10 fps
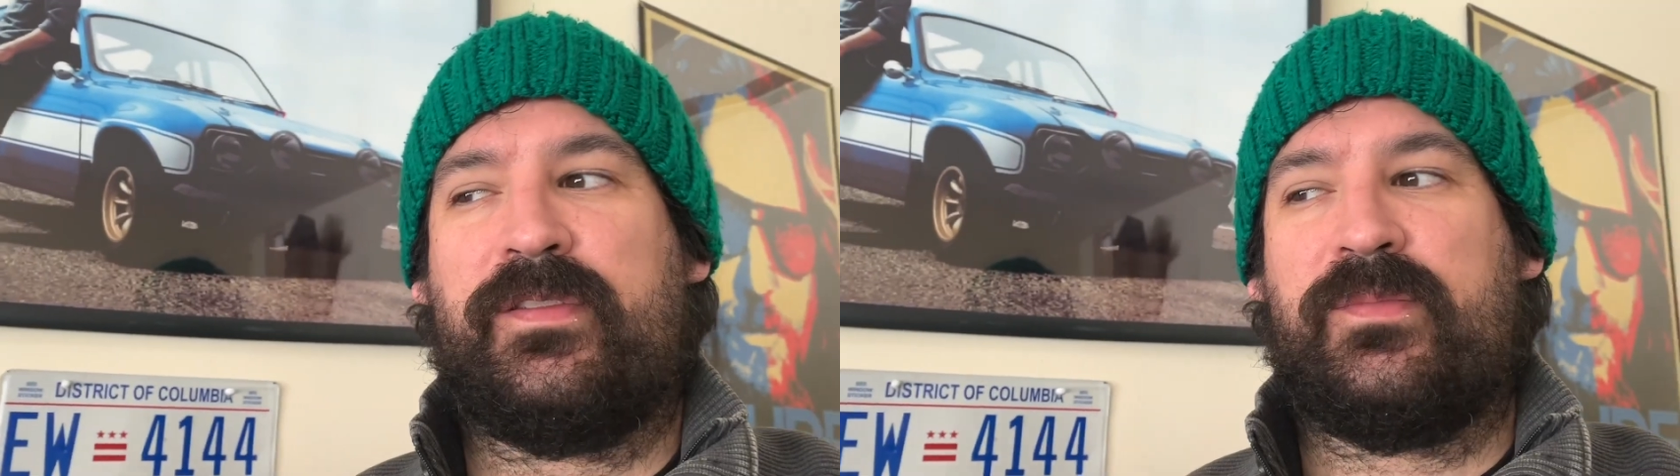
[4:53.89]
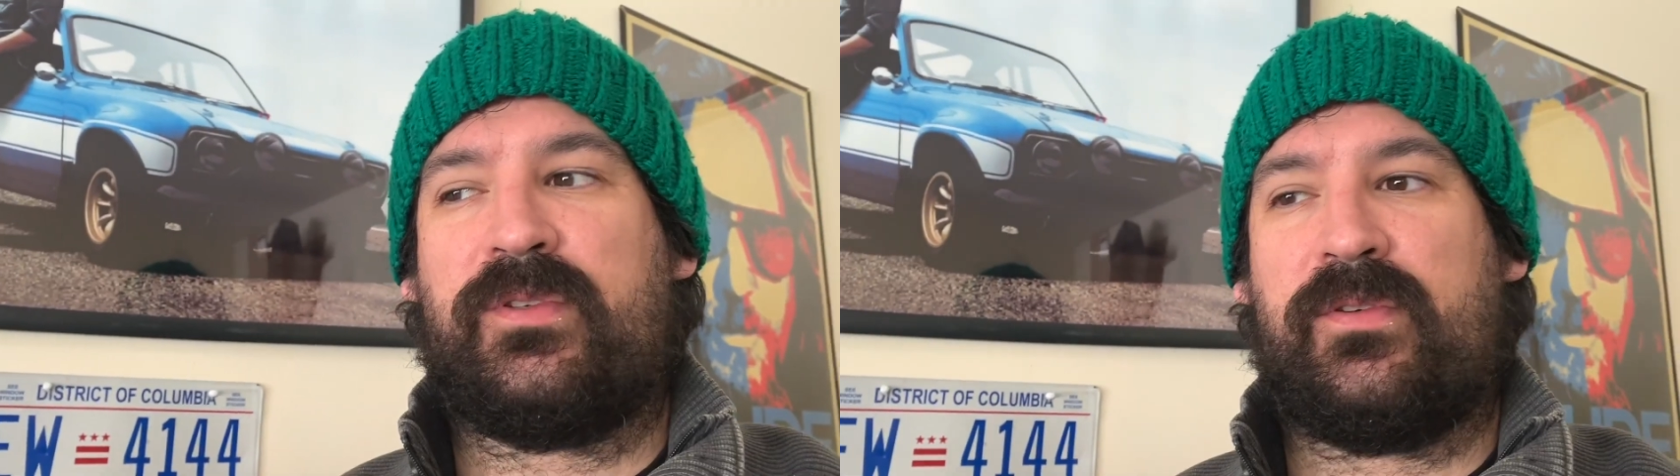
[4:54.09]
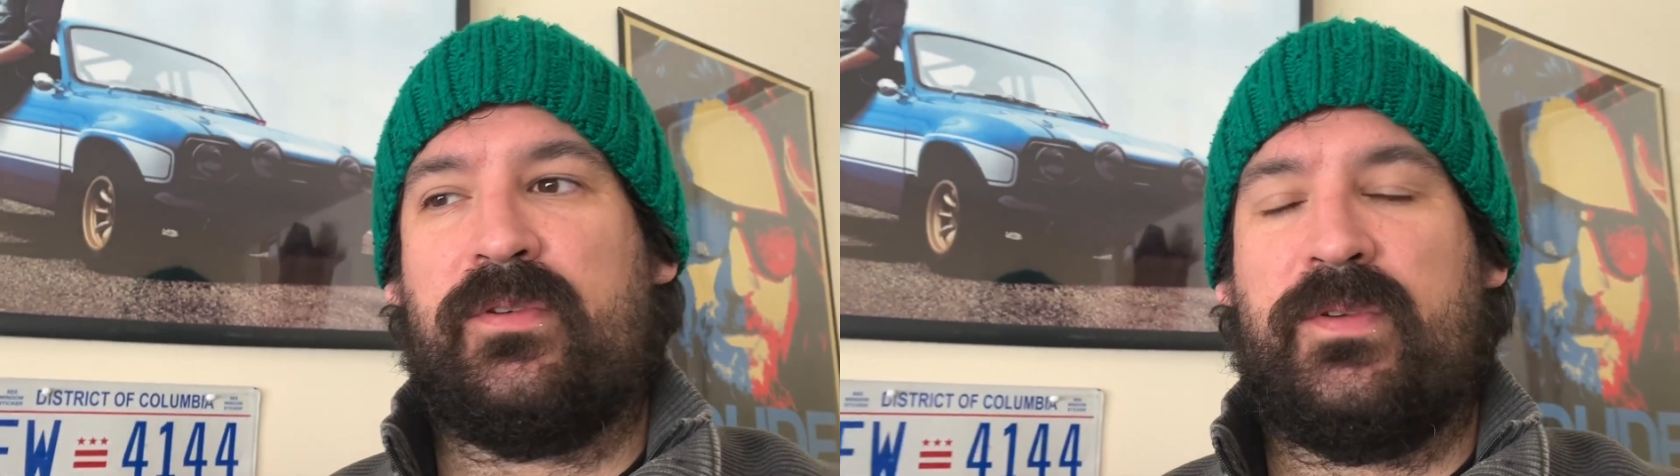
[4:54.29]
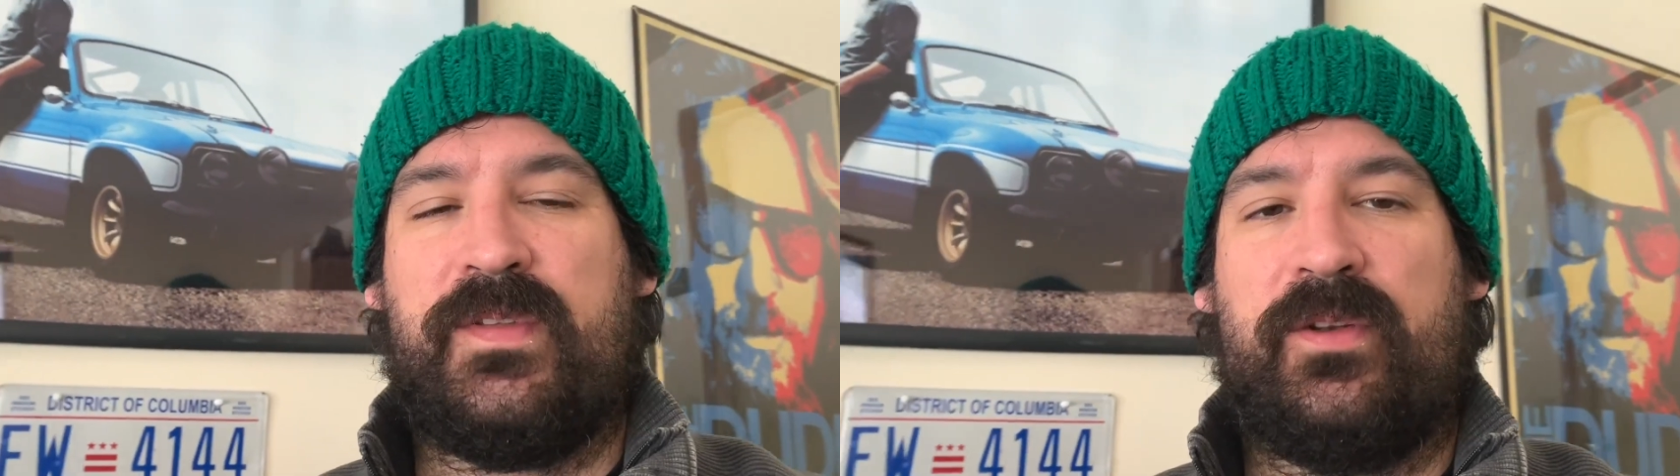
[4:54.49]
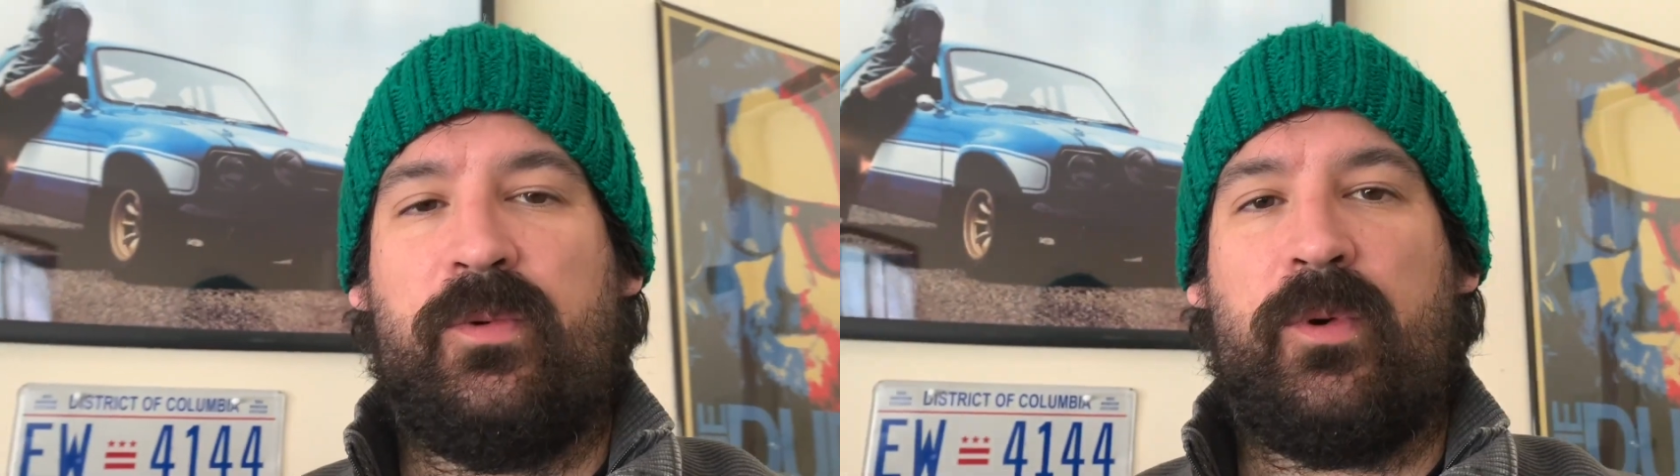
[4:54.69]
some screws
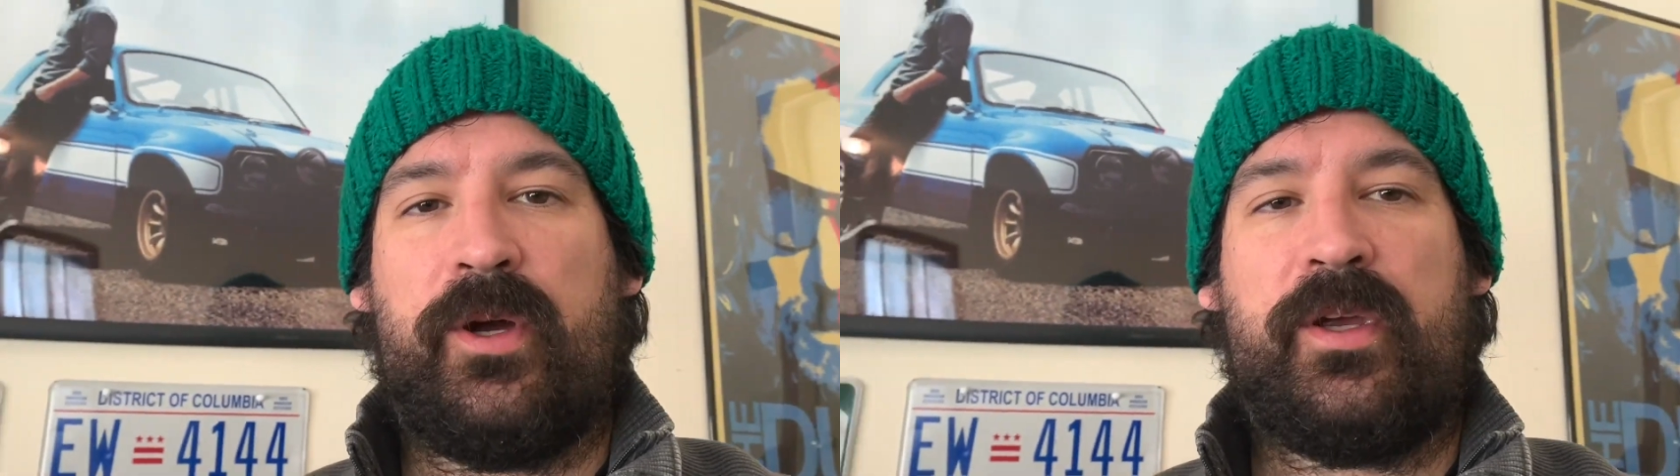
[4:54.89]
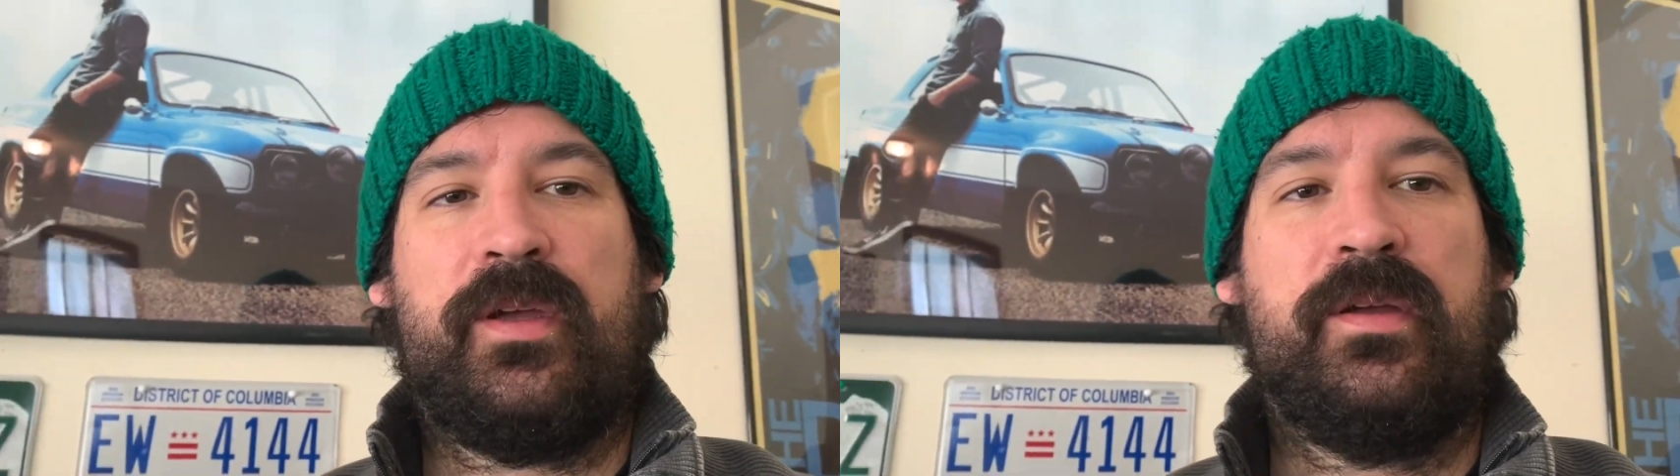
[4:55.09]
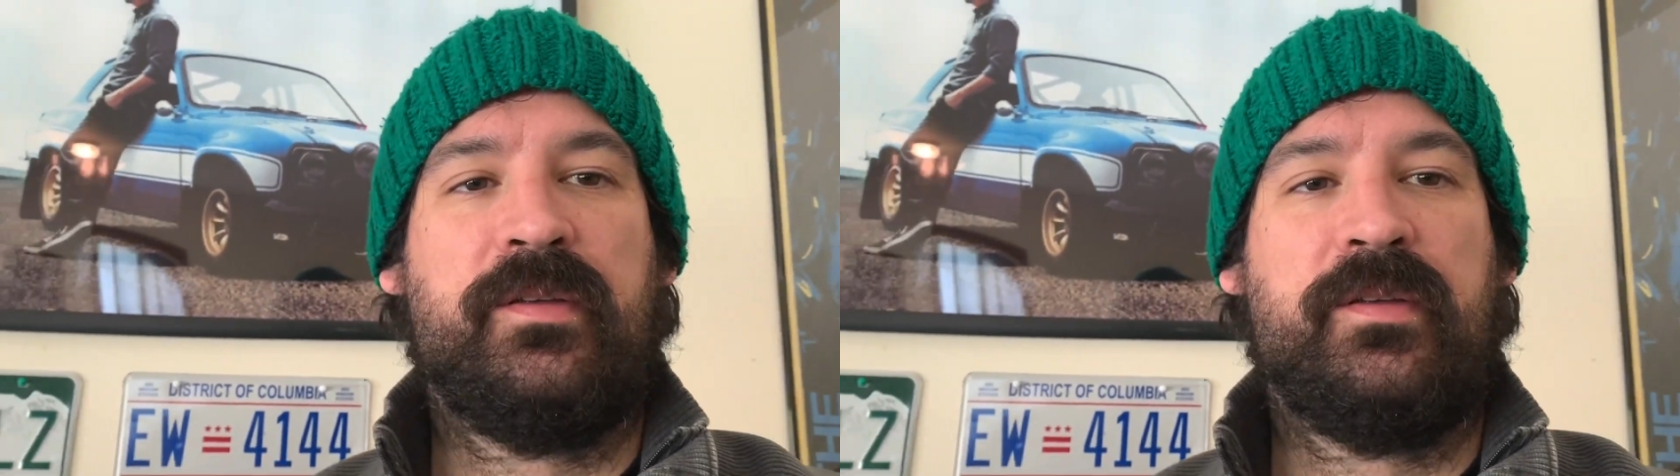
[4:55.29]
that'll work